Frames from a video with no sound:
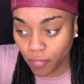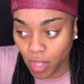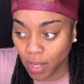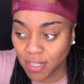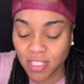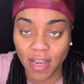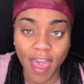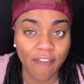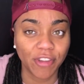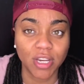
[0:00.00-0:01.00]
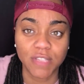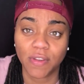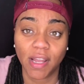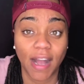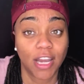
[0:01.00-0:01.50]
like just laughing and just
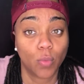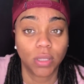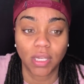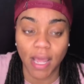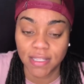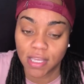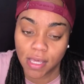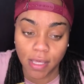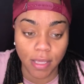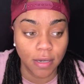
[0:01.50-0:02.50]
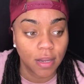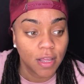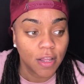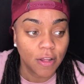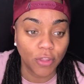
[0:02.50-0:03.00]
feeling like I didn't want the night to end.
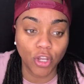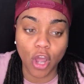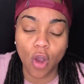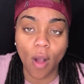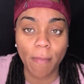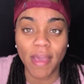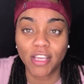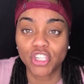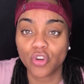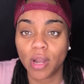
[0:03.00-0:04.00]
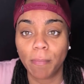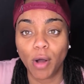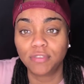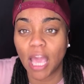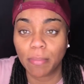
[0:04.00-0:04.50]
You know, I'm making sure that
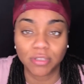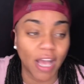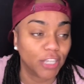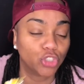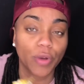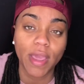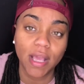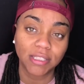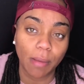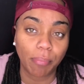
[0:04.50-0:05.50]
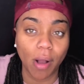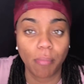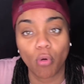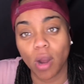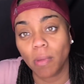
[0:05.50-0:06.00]
both tables got drinks. I'm
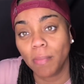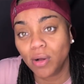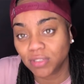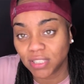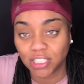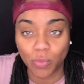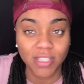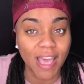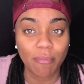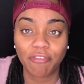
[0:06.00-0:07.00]
pouring mimosas, and we just having